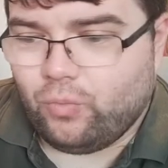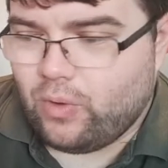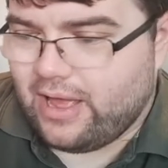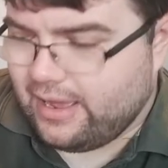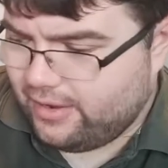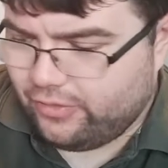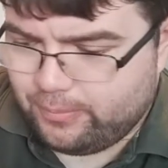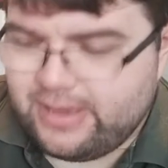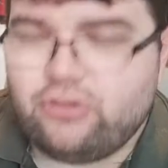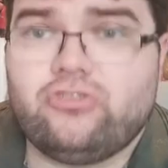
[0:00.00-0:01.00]
where the
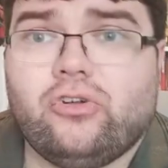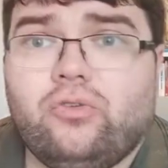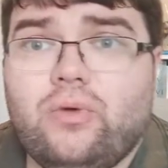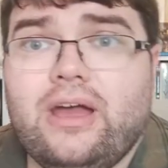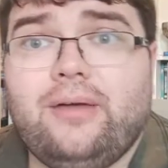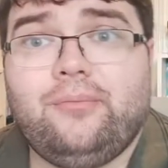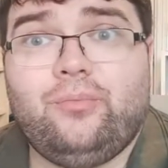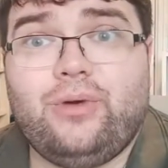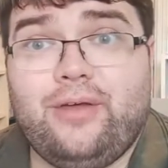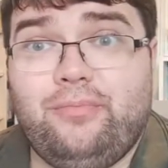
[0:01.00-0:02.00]
beach, sort of where
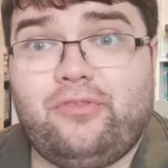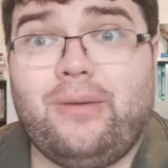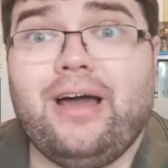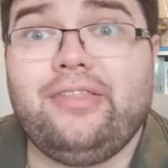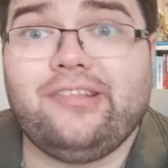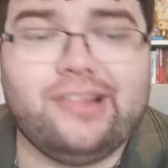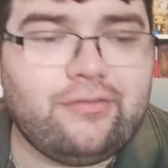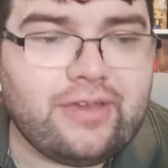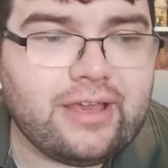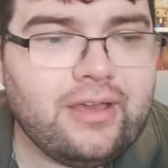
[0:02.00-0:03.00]
Smythe is
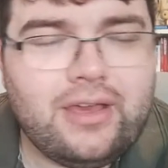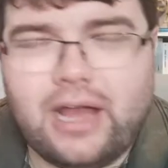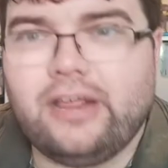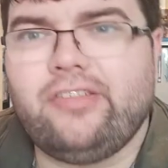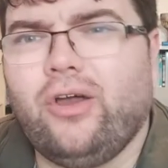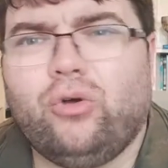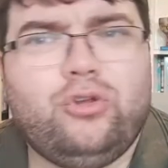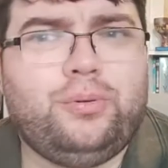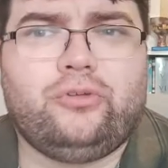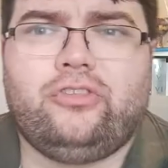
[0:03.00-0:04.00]
living, and it's the
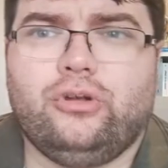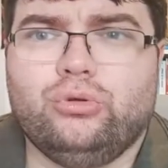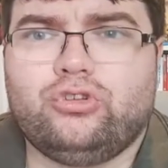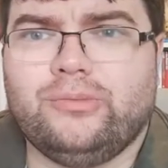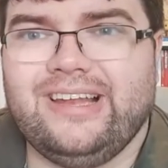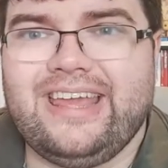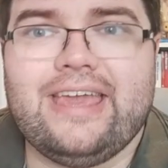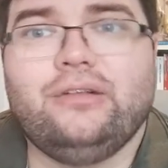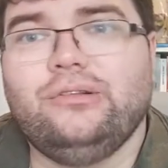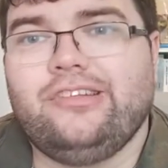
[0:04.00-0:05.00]
octopus that ultimately
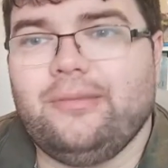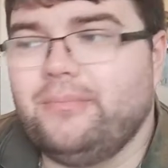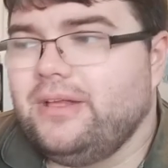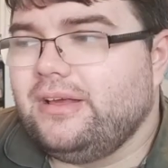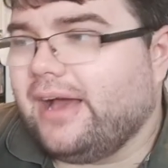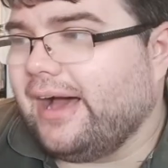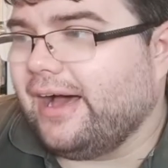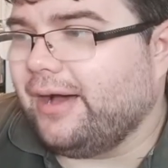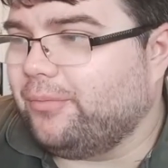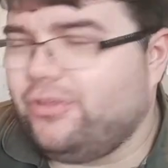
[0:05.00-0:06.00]
kills him,
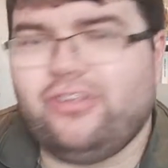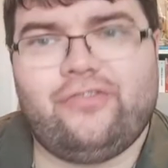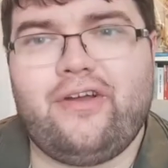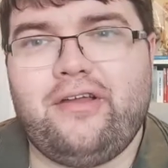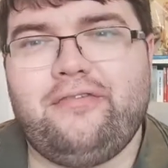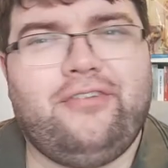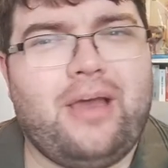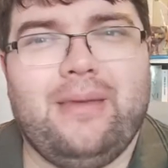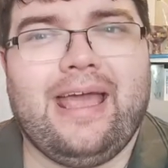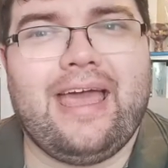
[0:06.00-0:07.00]
which is very
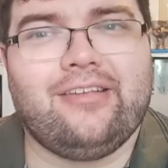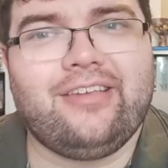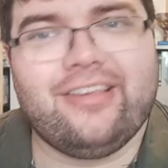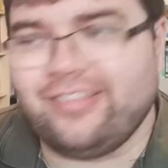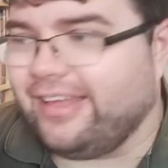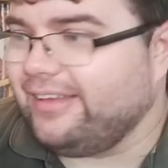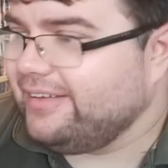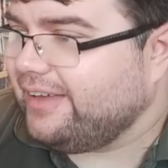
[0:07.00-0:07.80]
Fleming-esque, isn't it?